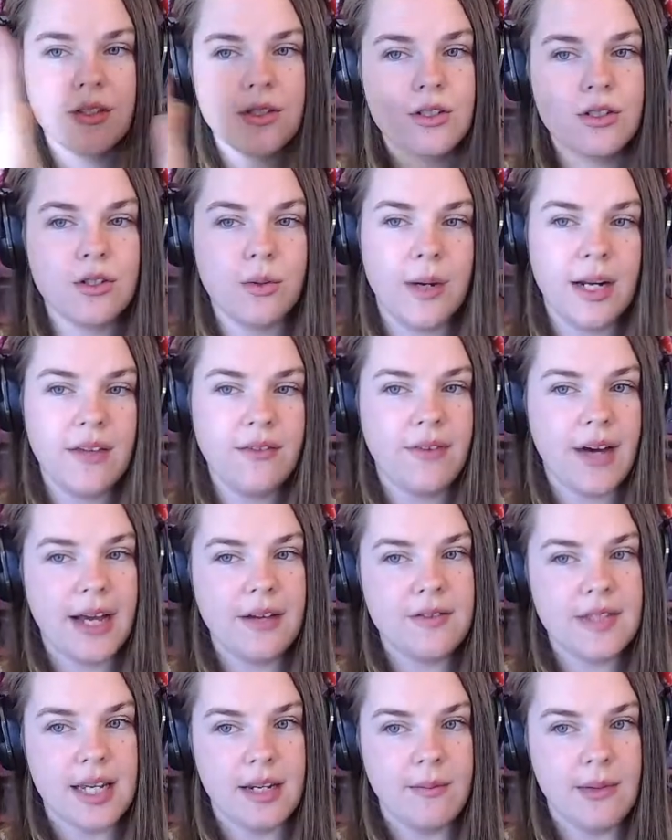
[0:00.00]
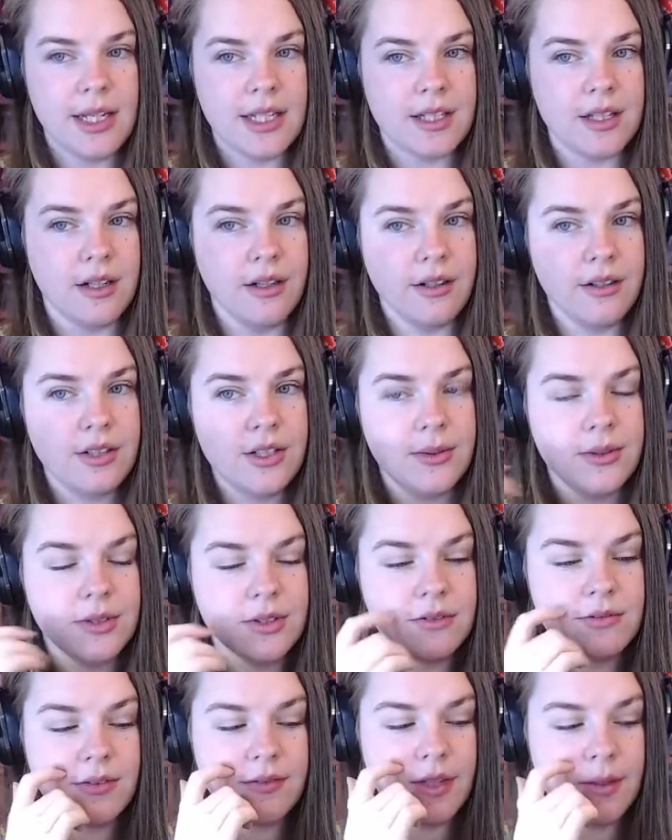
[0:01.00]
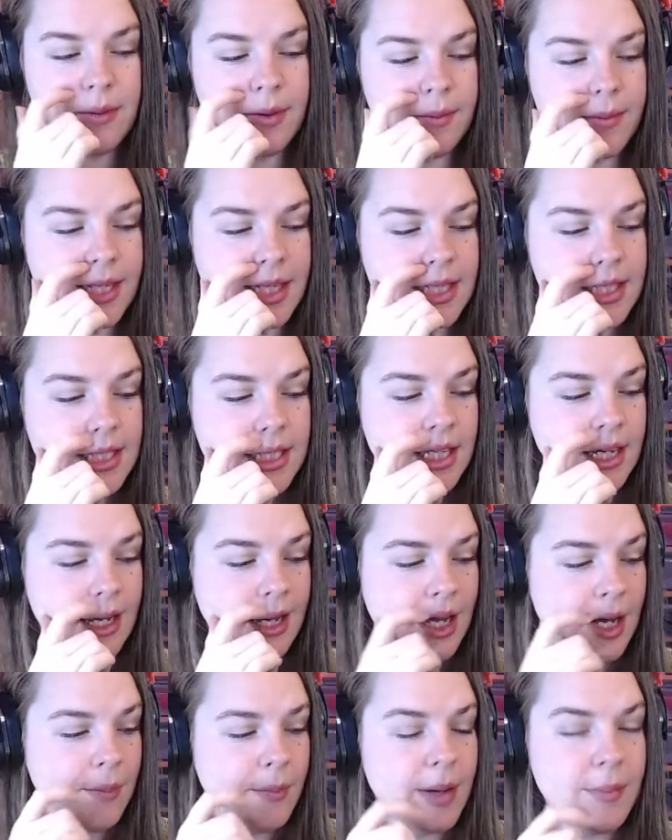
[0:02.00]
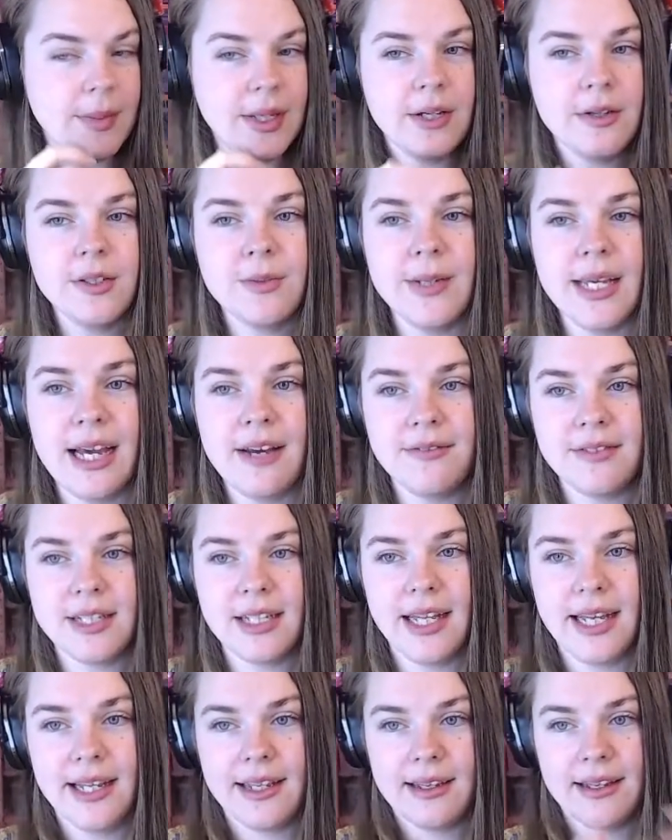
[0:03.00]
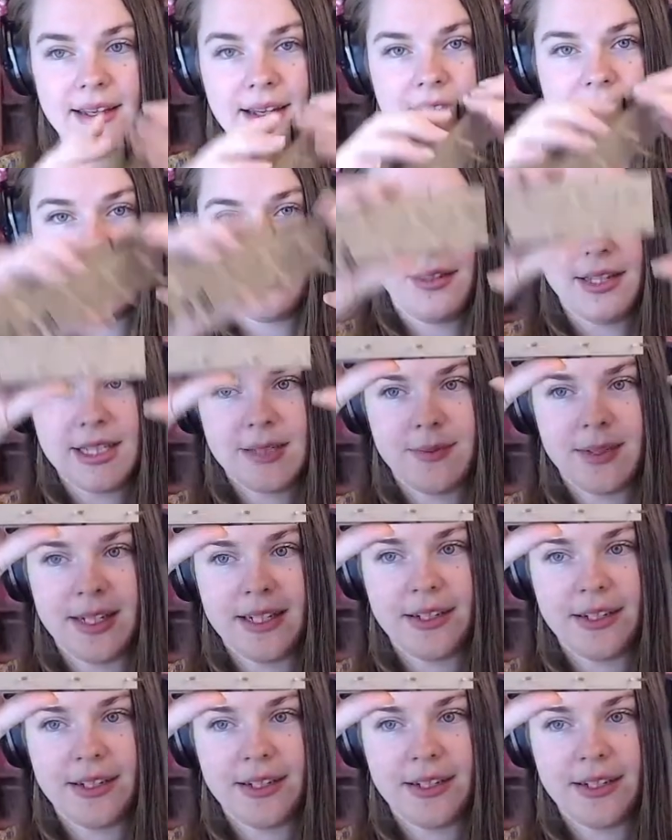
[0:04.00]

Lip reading: 25 centimeters long, 250 millimeters. But because we have to, like, this one